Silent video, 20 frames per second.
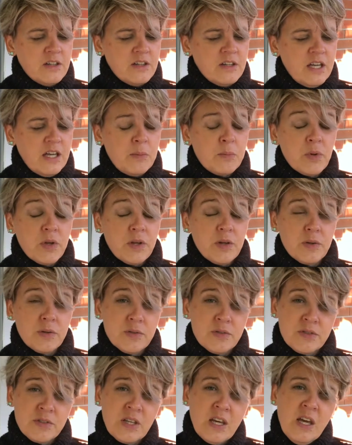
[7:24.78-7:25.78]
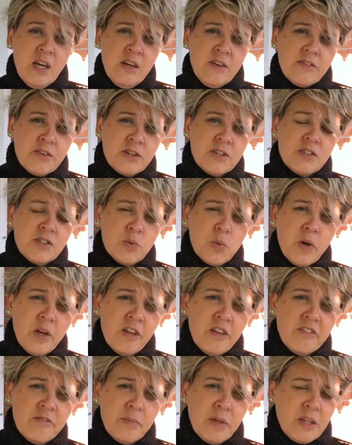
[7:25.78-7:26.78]
embryos for his
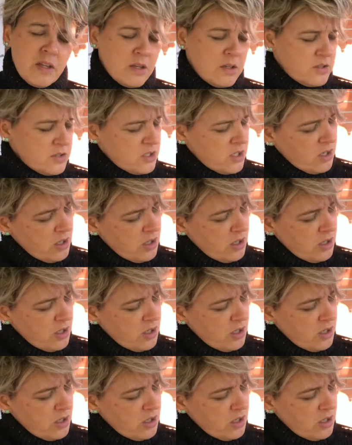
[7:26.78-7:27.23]
$12 million.